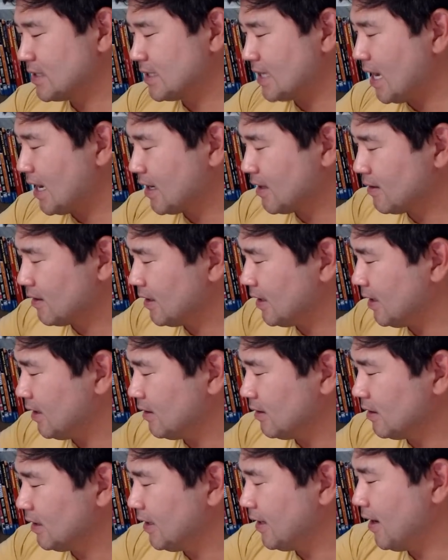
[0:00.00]
Secondly,
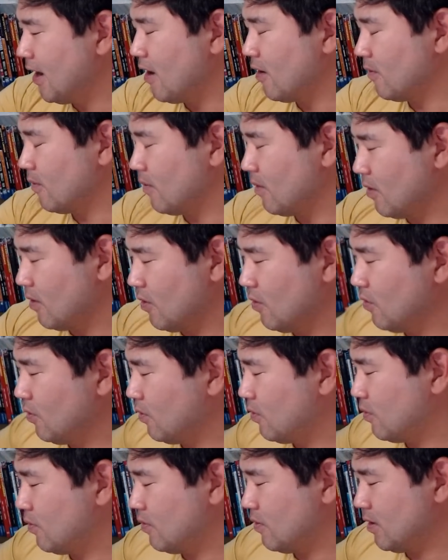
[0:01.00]
Leo,